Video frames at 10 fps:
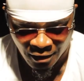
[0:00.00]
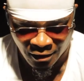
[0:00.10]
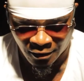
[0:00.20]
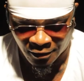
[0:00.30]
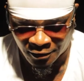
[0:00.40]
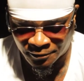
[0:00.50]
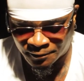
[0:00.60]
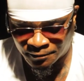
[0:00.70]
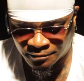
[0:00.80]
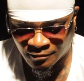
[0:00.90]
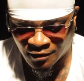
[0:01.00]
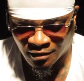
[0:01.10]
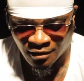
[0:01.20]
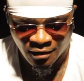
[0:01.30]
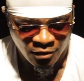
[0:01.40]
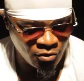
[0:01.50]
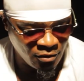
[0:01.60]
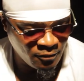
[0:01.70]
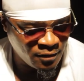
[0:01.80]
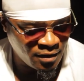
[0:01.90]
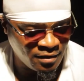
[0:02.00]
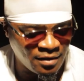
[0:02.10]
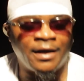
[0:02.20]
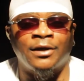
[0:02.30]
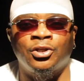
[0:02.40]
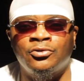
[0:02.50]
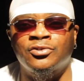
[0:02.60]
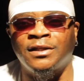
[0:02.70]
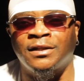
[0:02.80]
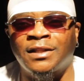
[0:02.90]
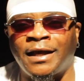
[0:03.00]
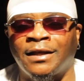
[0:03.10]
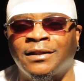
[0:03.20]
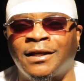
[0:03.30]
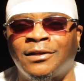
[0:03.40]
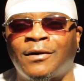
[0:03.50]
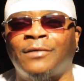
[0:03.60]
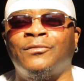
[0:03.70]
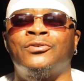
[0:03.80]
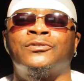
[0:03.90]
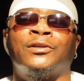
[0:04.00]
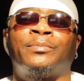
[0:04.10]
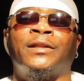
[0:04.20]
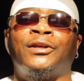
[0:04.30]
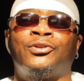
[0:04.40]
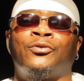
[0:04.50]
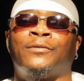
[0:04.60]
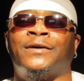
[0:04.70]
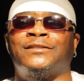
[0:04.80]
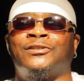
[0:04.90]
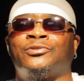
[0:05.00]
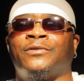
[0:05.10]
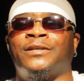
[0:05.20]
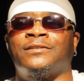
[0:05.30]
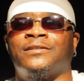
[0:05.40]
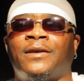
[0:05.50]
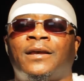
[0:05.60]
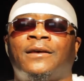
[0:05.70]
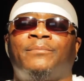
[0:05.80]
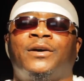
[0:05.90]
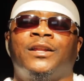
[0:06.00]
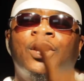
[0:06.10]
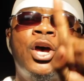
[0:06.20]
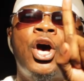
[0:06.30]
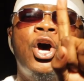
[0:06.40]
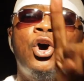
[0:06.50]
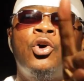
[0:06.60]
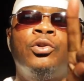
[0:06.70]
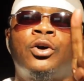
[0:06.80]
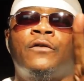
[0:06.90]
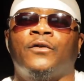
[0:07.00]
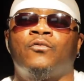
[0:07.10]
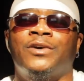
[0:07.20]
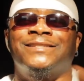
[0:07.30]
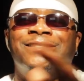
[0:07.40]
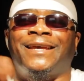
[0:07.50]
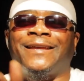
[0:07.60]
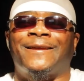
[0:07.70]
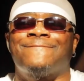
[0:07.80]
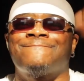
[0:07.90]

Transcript: Um, you know what? I usually like letting my music play during my situations, man, but hold on for one second.